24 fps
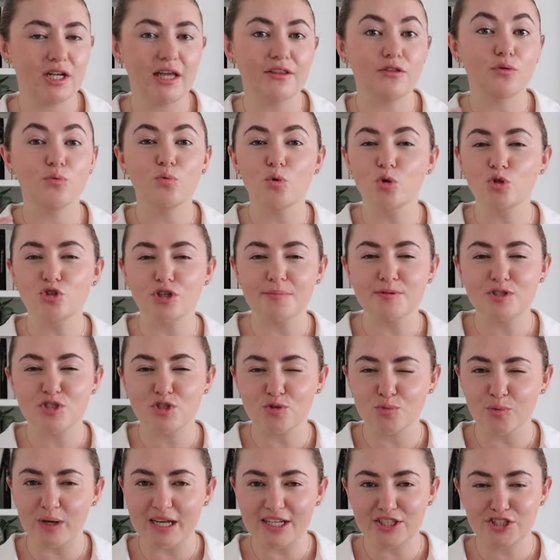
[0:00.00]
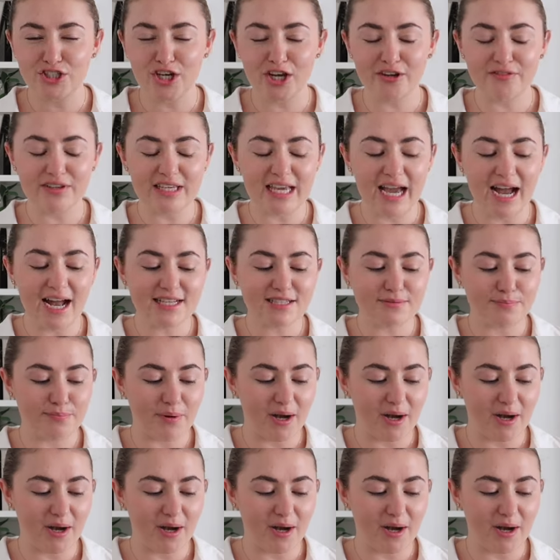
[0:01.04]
like the wardrobe switch over yet,